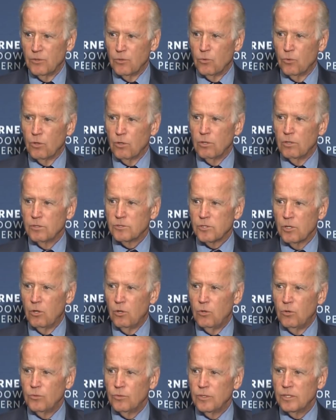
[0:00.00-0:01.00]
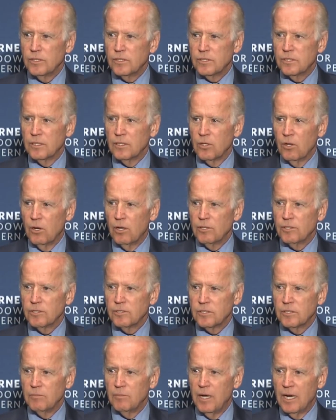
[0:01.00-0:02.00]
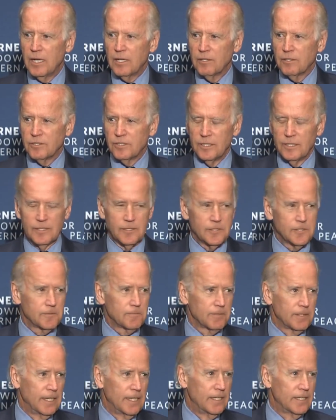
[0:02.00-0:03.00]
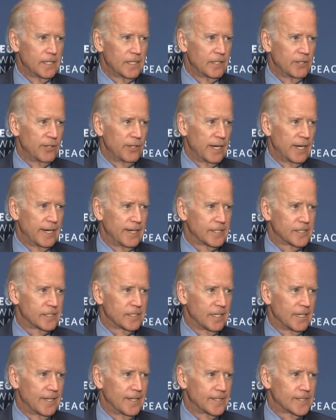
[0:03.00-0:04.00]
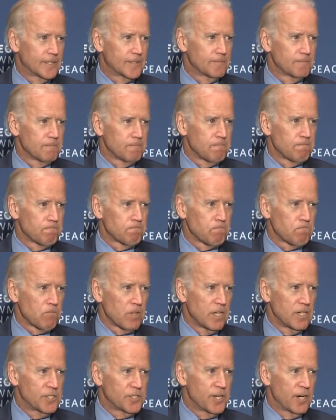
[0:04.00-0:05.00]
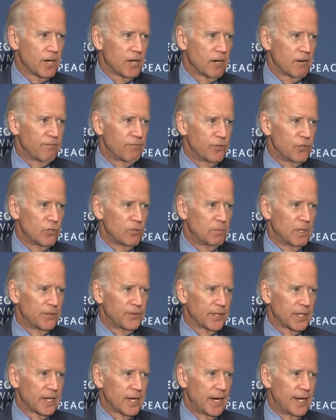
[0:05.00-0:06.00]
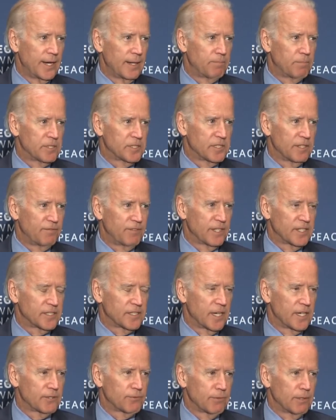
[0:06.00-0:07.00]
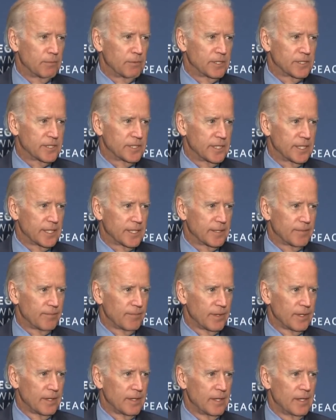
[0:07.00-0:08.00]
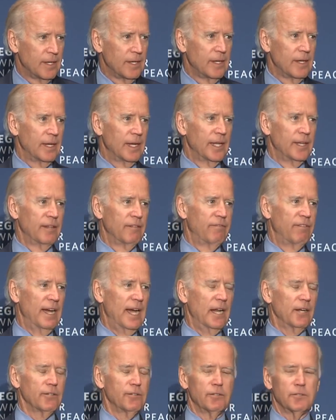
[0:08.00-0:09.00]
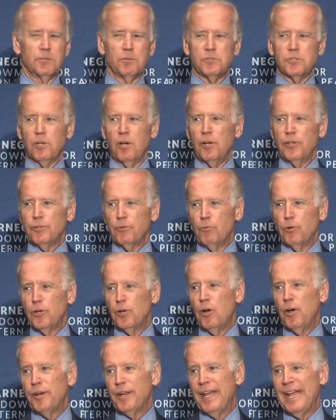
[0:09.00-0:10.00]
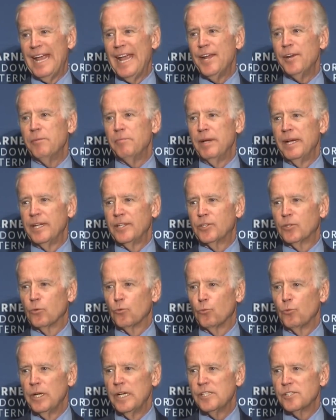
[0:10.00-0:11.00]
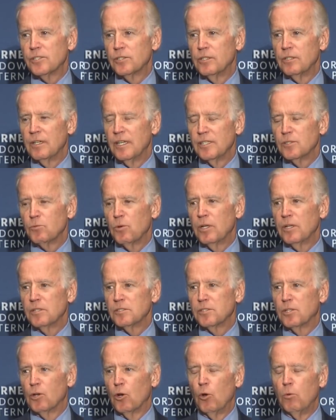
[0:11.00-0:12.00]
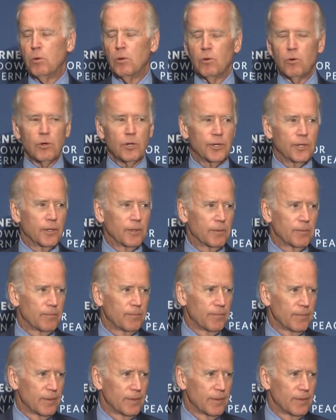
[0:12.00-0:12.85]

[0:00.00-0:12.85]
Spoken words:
The world's oldest and largest democracies, India and the United States, share a view about the kind of Pacific century we seek, and the values which ought to animate the regional as well as global order.